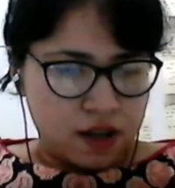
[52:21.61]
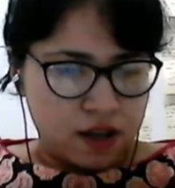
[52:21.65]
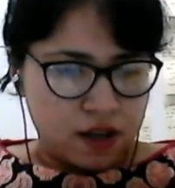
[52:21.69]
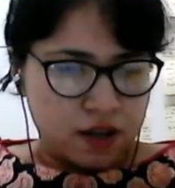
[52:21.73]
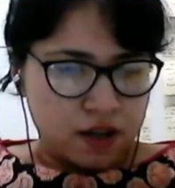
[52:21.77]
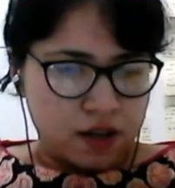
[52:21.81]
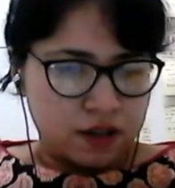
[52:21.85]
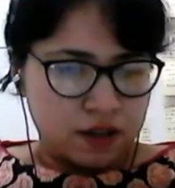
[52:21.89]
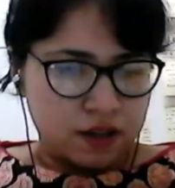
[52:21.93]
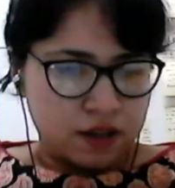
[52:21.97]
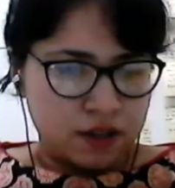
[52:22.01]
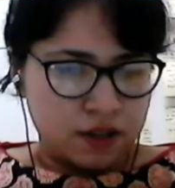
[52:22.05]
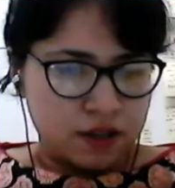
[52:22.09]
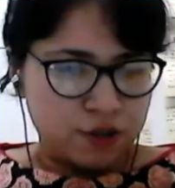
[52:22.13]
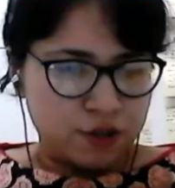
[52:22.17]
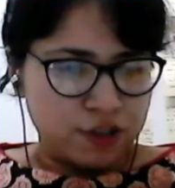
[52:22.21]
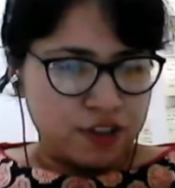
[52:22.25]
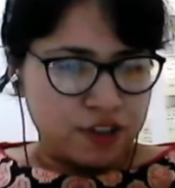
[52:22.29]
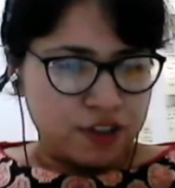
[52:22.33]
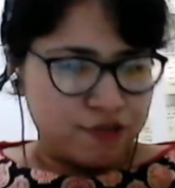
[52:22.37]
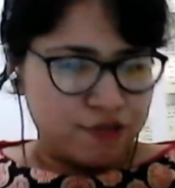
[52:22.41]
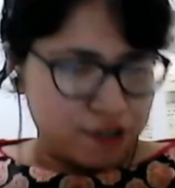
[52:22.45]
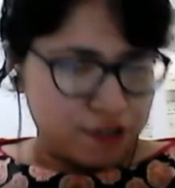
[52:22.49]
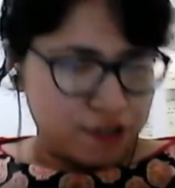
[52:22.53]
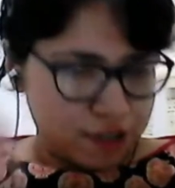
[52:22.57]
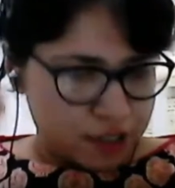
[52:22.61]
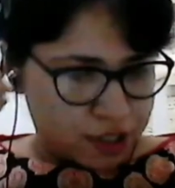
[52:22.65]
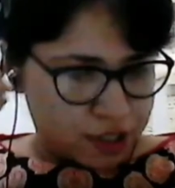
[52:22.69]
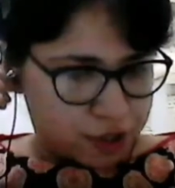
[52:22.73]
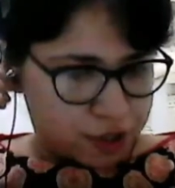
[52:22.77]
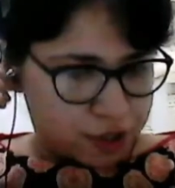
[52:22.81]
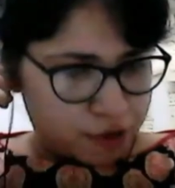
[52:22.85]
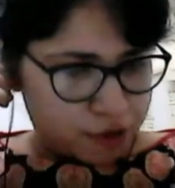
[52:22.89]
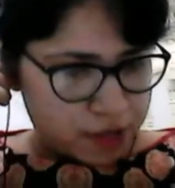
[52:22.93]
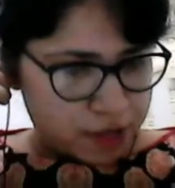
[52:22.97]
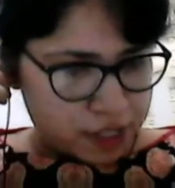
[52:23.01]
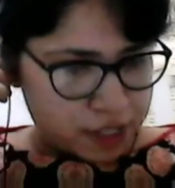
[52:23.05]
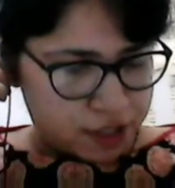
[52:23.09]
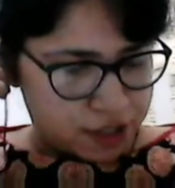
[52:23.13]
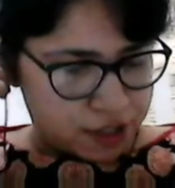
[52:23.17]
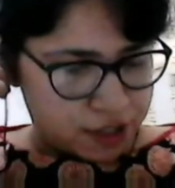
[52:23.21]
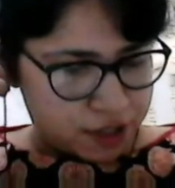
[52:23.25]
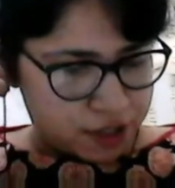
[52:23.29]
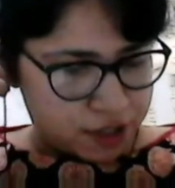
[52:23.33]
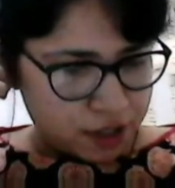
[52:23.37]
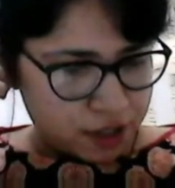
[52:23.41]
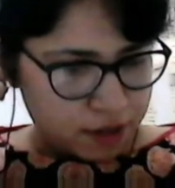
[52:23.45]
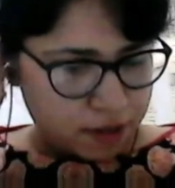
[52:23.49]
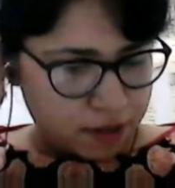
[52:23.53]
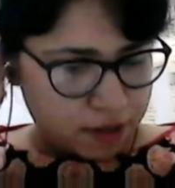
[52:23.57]
So the first question
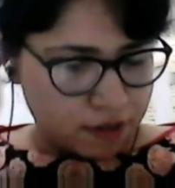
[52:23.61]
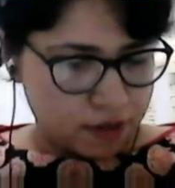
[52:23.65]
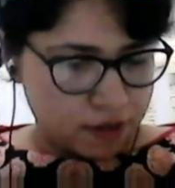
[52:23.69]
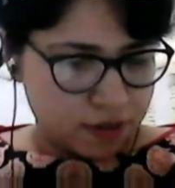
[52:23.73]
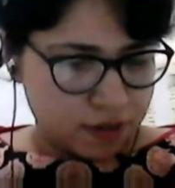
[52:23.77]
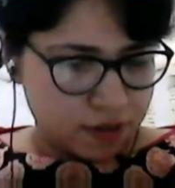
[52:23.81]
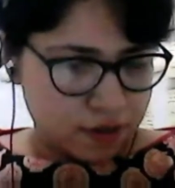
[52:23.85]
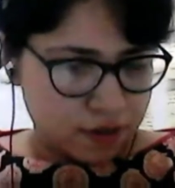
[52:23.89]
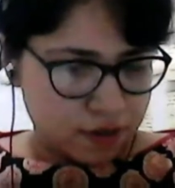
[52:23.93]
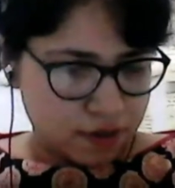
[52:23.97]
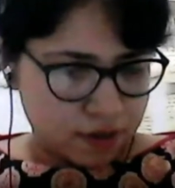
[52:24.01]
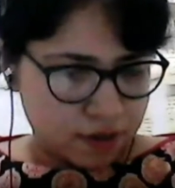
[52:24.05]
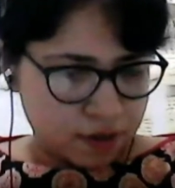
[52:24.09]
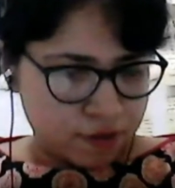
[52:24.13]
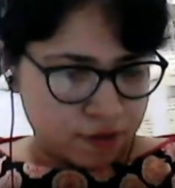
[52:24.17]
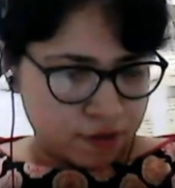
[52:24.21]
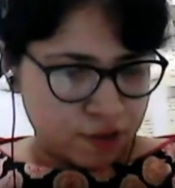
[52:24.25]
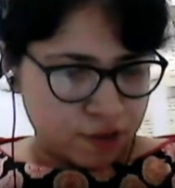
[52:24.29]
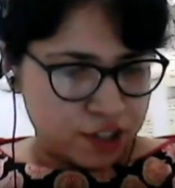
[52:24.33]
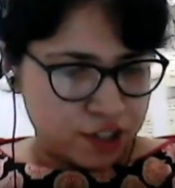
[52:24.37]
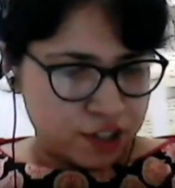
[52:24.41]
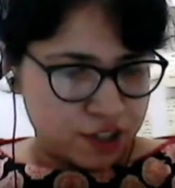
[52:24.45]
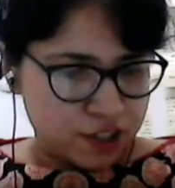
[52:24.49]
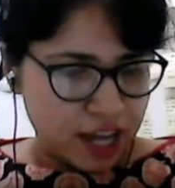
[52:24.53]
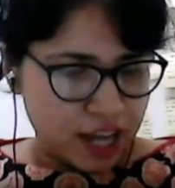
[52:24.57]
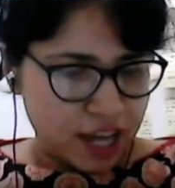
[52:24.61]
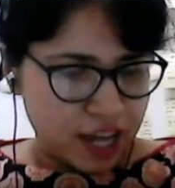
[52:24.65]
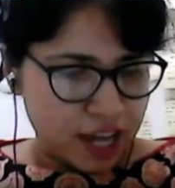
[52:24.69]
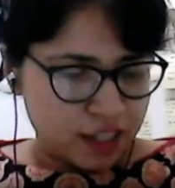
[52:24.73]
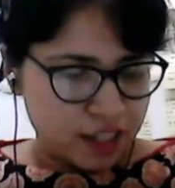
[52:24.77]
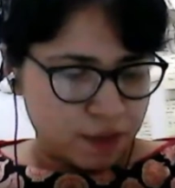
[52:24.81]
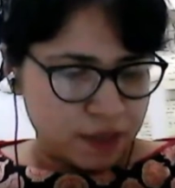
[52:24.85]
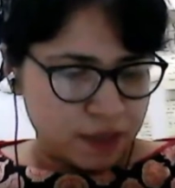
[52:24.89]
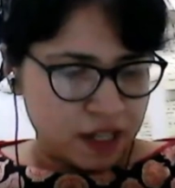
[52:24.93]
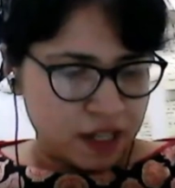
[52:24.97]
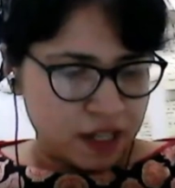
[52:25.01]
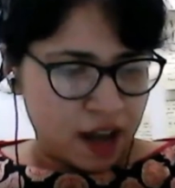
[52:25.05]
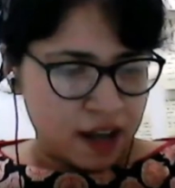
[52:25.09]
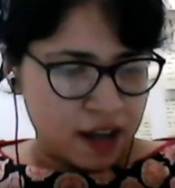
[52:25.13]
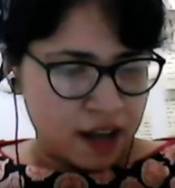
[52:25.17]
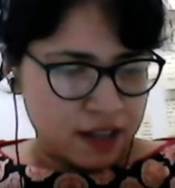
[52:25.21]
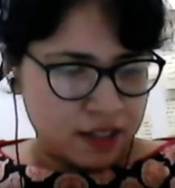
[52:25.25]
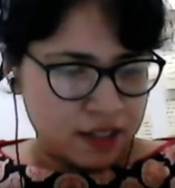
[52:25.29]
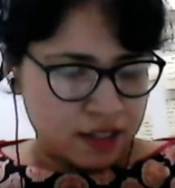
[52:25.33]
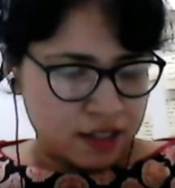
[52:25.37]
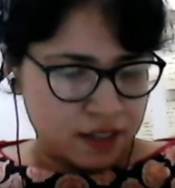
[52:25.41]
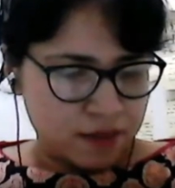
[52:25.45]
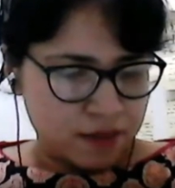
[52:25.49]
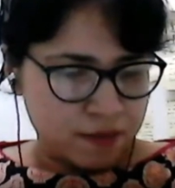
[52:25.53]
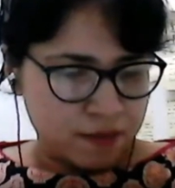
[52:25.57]
which has been
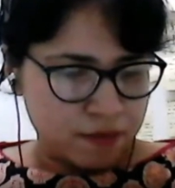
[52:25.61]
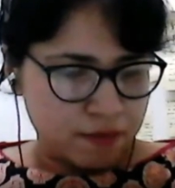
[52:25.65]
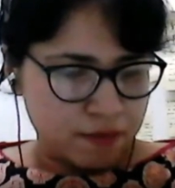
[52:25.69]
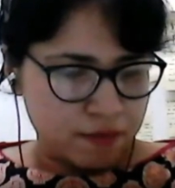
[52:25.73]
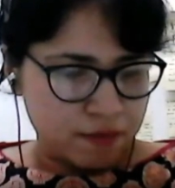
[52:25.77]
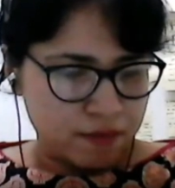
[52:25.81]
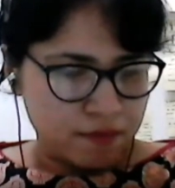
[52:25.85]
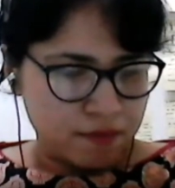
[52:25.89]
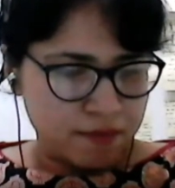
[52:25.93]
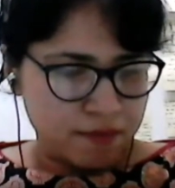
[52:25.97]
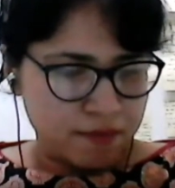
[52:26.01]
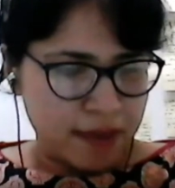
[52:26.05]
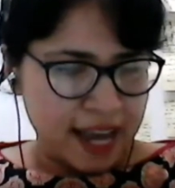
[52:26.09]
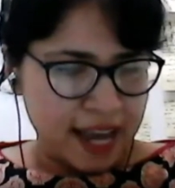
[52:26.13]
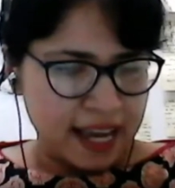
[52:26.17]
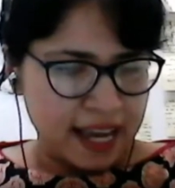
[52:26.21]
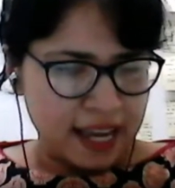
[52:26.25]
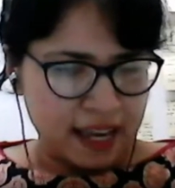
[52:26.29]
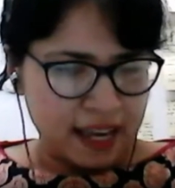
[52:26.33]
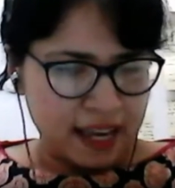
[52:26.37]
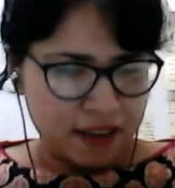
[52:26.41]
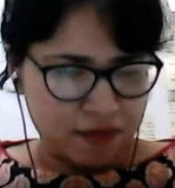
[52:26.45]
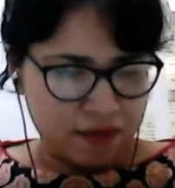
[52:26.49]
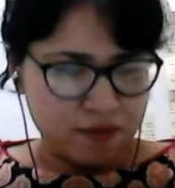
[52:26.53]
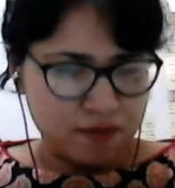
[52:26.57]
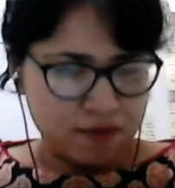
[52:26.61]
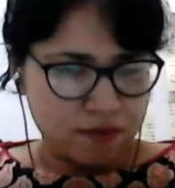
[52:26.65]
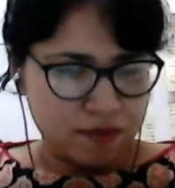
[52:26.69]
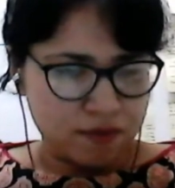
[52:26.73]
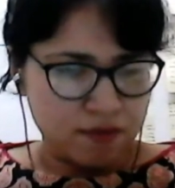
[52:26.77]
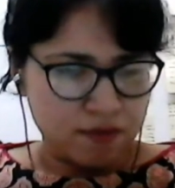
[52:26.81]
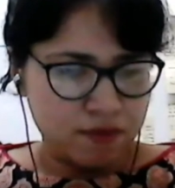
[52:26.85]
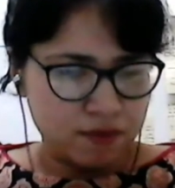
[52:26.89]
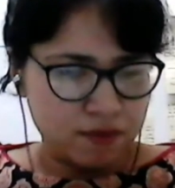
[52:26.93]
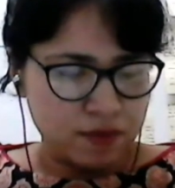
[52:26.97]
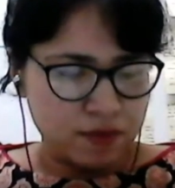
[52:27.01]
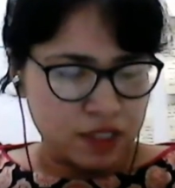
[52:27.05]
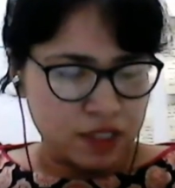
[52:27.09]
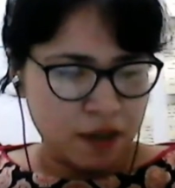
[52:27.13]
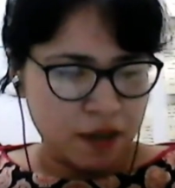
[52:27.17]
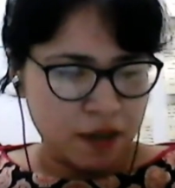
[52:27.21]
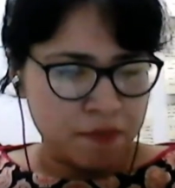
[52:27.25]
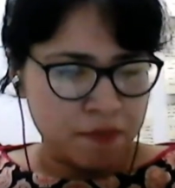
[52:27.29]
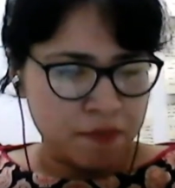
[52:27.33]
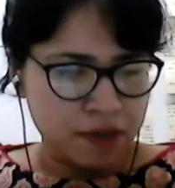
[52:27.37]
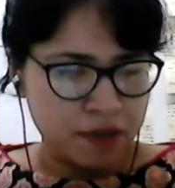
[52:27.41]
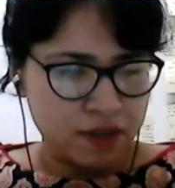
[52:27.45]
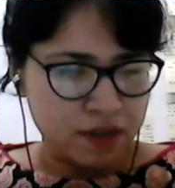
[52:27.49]
asked by some